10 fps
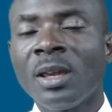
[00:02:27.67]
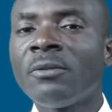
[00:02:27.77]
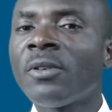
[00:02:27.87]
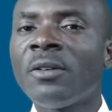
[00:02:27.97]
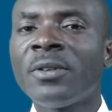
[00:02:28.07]

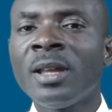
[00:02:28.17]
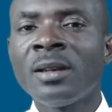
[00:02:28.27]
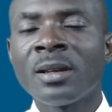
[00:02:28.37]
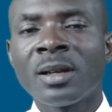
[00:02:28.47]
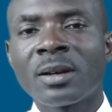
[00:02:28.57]

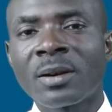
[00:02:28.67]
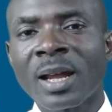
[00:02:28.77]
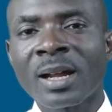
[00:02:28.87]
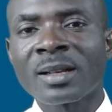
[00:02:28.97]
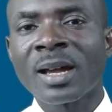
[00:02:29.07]
involving
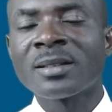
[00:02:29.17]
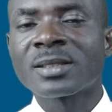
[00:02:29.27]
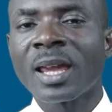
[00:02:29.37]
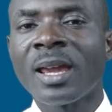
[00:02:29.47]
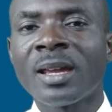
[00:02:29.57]

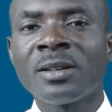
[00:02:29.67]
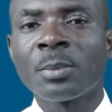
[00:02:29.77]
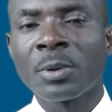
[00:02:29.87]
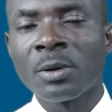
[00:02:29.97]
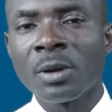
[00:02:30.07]
reactants
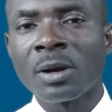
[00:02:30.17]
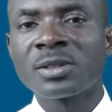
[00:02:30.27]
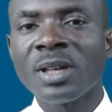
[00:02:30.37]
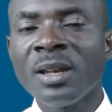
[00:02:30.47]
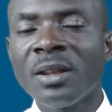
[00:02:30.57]
and
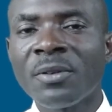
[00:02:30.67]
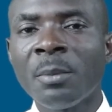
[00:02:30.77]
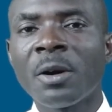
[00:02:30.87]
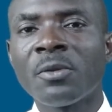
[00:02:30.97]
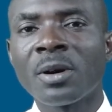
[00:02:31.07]
products in the
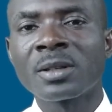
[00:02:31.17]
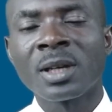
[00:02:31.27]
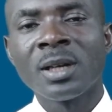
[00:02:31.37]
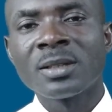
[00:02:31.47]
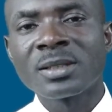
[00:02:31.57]
form of
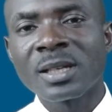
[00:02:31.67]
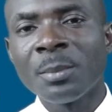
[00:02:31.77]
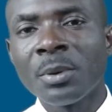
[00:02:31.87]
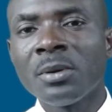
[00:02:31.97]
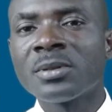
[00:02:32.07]
what?
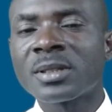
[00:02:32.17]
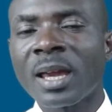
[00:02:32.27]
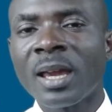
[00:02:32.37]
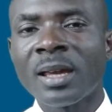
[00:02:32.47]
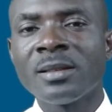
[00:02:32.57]
Symbols
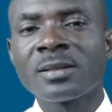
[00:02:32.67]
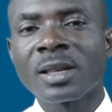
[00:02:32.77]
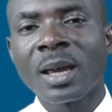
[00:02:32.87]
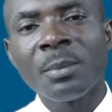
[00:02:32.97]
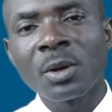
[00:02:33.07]
and
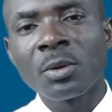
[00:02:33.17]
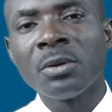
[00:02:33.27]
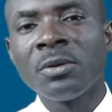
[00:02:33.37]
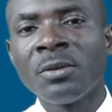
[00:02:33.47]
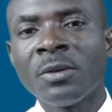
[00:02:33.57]

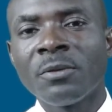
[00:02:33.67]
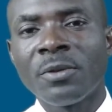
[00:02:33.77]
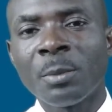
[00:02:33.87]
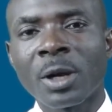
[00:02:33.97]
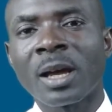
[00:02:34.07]
chemical
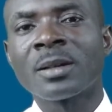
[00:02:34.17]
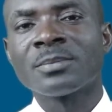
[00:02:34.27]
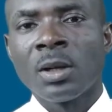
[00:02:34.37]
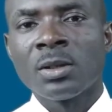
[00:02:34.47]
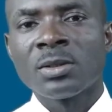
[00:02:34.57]
formula.
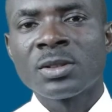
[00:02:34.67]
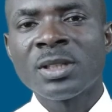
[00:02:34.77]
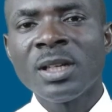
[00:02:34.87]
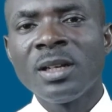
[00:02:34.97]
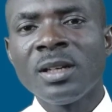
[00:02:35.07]

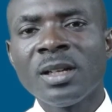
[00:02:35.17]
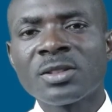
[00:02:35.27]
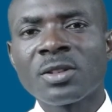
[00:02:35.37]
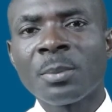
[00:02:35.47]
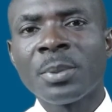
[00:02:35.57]
Still in this
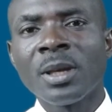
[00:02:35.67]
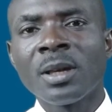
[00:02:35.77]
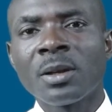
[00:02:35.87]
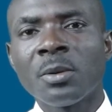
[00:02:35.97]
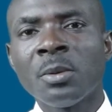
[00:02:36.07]

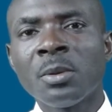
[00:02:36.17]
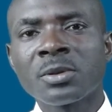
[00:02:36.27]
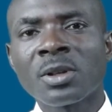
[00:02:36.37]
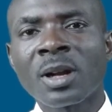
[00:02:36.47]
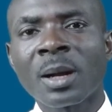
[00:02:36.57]
topic, we will talk
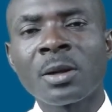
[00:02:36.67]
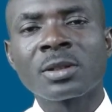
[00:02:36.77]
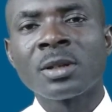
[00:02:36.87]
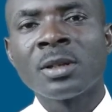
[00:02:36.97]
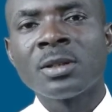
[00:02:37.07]

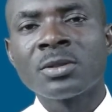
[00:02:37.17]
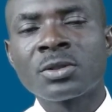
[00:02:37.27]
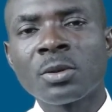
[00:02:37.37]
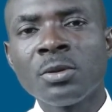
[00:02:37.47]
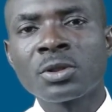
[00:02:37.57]
about
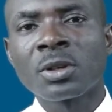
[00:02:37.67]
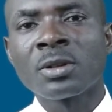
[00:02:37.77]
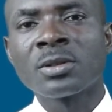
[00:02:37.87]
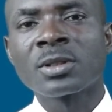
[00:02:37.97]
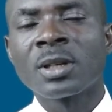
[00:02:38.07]

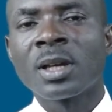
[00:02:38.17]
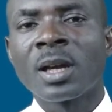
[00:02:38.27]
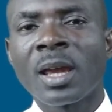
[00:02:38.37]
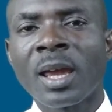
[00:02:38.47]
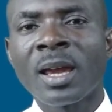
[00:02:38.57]
solutions
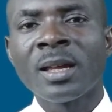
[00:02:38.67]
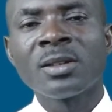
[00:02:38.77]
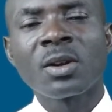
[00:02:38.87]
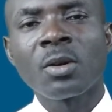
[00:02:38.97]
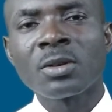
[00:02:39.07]

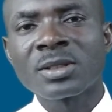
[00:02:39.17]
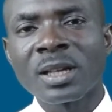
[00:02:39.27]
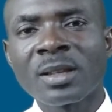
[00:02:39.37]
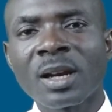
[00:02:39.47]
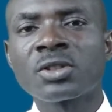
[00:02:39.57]
and
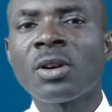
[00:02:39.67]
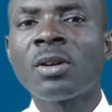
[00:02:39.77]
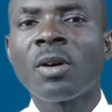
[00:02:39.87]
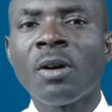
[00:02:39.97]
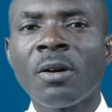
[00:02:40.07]

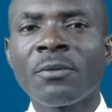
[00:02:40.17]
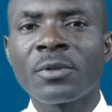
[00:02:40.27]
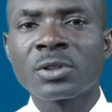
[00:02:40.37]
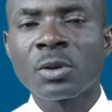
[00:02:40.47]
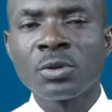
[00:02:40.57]
concentration
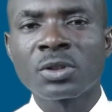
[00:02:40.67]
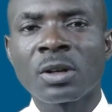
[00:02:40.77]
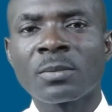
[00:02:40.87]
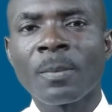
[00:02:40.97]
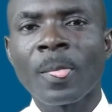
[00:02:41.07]
of
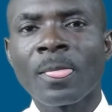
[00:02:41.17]
solution.